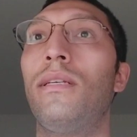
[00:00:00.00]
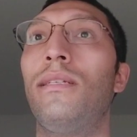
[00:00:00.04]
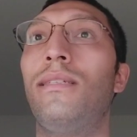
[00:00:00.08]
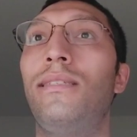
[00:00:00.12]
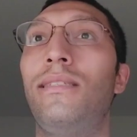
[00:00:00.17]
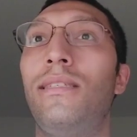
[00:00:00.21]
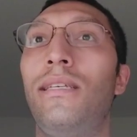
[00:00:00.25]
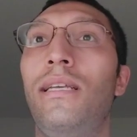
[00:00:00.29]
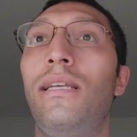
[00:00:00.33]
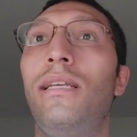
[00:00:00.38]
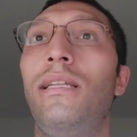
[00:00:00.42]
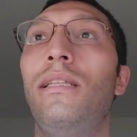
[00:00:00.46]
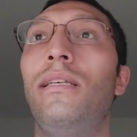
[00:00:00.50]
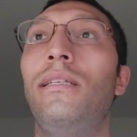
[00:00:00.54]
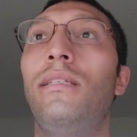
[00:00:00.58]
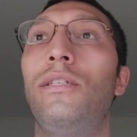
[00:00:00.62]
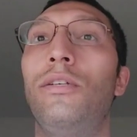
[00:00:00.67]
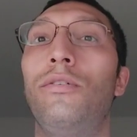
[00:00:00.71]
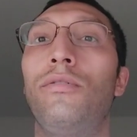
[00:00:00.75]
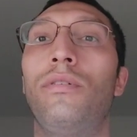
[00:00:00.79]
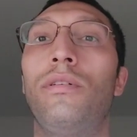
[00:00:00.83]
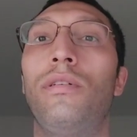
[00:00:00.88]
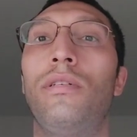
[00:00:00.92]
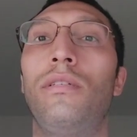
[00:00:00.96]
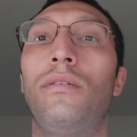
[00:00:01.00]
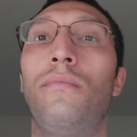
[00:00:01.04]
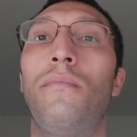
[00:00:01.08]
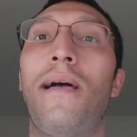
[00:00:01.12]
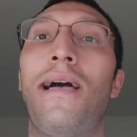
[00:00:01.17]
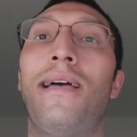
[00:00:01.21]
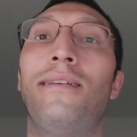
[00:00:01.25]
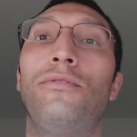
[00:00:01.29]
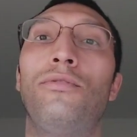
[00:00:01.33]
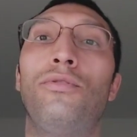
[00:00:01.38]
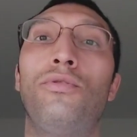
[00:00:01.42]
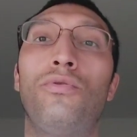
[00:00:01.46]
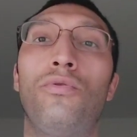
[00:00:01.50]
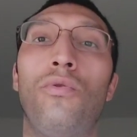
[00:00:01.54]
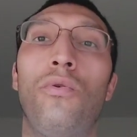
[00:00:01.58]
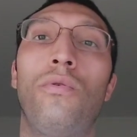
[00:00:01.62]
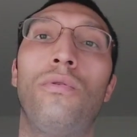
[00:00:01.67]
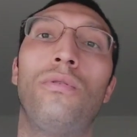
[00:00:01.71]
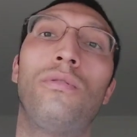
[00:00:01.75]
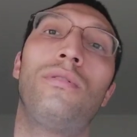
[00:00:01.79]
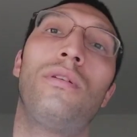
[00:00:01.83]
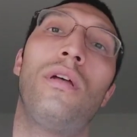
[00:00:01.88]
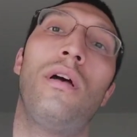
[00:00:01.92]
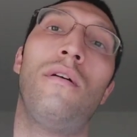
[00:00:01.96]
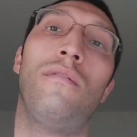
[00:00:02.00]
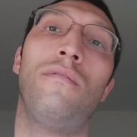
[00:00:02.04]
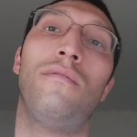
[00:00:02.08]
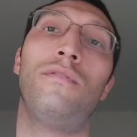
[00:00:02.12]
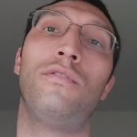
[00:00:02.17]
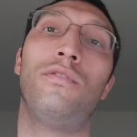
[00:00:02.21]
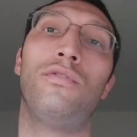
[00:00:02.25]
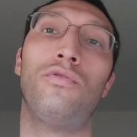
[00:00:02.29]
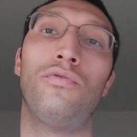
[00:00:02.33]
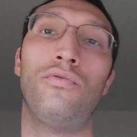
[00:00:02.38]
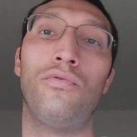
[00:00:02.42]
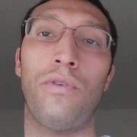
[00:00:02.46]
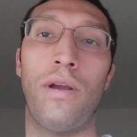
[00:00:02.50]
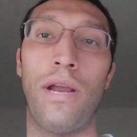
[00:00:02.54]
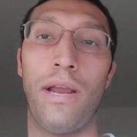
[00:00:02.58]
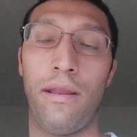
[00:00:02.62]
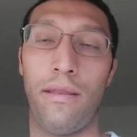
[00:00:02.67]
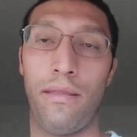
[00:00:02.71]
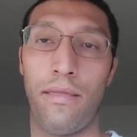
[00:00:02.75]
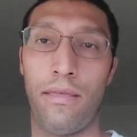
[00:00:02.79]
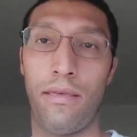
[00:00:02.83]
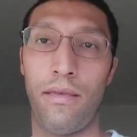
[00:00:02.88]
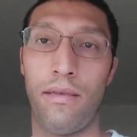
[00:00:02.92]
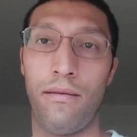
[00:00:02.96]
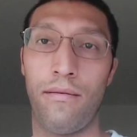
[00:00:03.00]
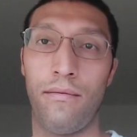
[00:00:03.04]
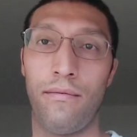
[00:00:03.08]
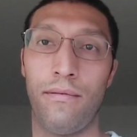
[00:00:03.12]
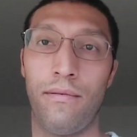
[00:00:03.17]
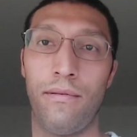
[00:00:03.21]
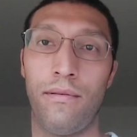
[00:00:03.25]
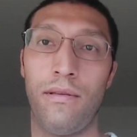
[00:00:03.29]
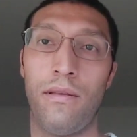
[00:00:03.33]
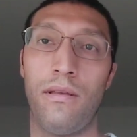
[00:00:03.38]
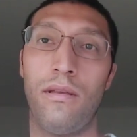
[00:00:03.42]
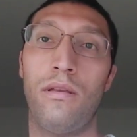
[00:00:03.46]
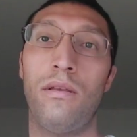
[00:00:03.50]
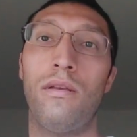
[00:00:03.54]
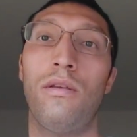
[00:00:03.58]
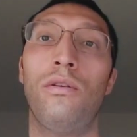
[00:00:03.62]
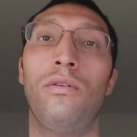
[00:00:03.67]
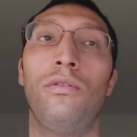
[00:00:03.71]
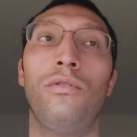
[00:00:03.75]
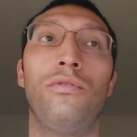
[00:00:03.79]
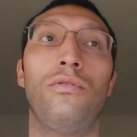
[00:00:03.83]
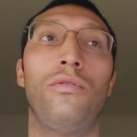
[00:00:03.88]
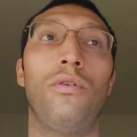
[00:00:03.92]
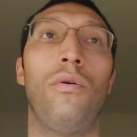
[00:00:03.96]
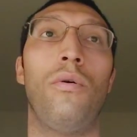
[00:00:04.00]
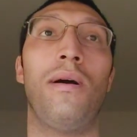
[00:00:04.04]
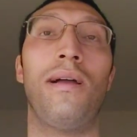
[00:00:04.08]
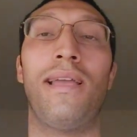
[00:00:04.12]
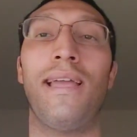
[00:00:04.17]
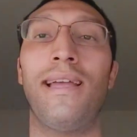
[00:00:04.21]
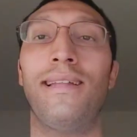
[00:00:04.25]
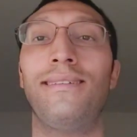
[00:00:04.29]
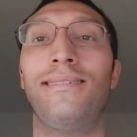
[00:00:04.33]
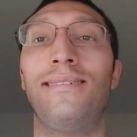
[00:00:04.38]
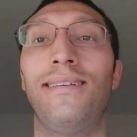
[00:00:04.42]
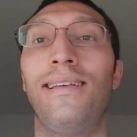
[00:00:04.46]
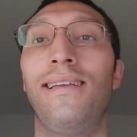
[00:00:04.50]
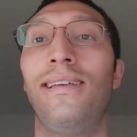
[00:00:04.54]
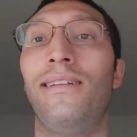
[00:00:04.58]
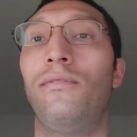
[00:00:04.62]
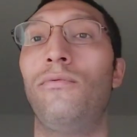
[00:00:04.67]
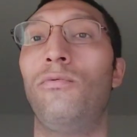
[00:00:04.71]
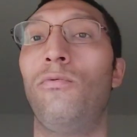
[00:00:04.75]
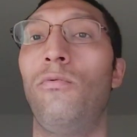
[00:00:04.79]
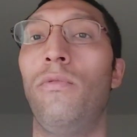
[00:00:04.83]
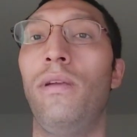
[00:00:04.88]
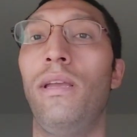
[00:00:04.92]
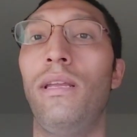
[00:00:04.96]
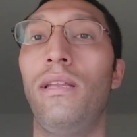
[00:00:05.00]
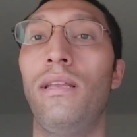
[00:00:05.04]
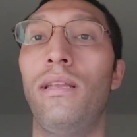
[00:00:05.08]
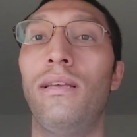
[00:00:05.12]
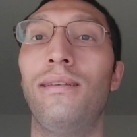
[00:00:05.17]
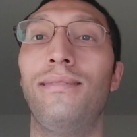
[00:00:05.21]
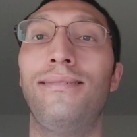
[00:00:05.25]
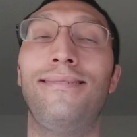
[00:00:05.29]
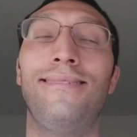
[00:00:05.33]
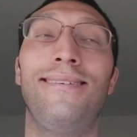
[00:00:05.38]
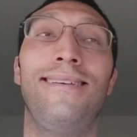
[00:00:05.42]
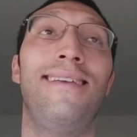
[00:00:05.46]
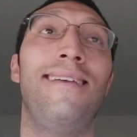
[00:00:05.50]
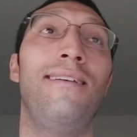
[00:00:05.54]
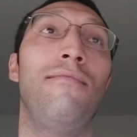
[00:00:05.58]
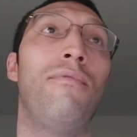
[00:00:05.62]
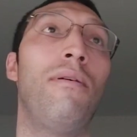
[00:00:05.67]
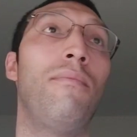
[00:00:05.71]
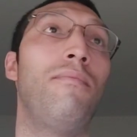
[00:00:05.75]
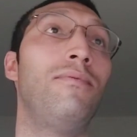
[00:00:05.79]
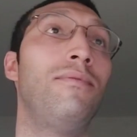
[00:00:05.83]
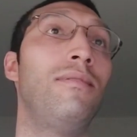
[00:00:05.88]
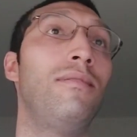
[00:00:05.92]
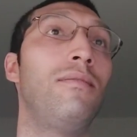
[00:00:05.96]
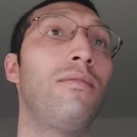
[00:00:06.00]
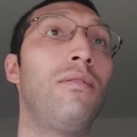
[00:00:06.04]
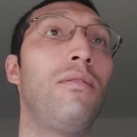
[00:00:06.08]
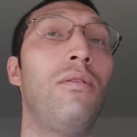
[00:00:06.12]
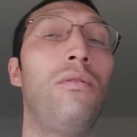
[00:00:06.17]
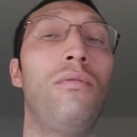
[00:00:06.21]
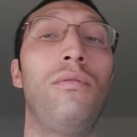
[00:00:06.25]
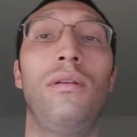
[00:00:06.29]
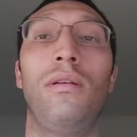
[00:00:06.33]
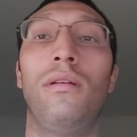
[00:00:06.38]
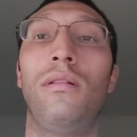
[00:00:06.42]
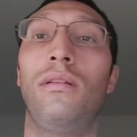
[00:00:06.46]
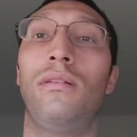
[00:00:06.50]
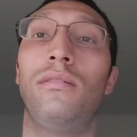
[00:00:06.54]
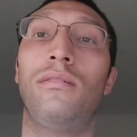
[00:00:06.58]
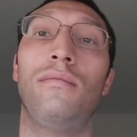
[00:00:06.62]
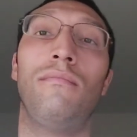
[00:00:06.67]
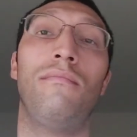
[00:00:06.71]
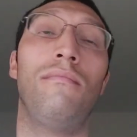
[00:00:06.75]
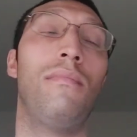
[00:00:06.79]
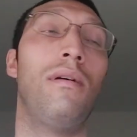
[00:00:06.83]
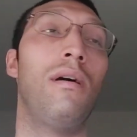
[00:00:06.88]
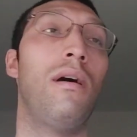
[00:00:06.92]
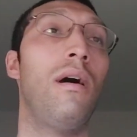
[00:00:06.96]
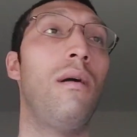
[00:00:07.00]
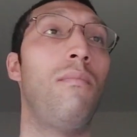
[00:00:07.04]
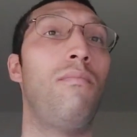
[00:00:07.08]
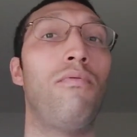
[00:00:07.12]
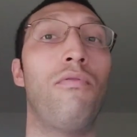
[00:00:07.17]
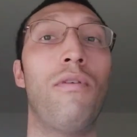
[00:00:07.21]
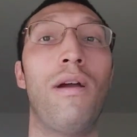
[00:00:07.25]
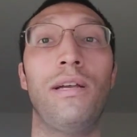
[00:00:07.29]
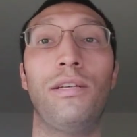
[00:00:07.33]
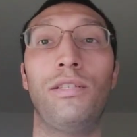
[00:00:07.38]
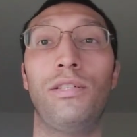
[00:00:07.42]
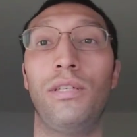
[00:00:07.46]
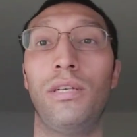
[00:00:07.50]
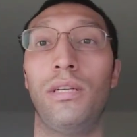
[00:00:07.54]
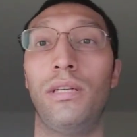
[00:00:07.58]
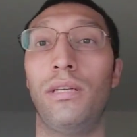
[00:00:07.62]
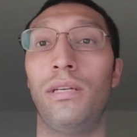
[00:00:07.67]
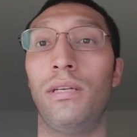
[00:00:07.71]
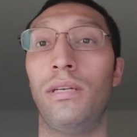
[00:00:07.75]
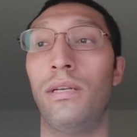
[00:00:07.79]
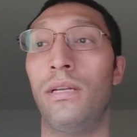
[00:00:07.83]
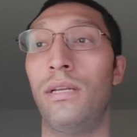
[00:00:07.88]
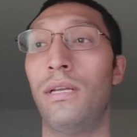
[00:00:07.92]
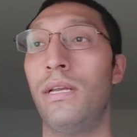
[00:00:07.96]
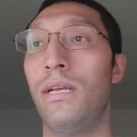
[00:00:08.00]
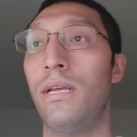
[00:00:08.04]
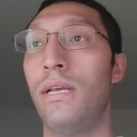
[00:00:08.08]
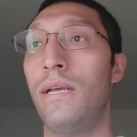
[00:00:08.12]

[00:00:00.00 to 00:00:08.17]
see the syncretism as a source of strength. So against it, it's weakness. It represents colonialism, oppression,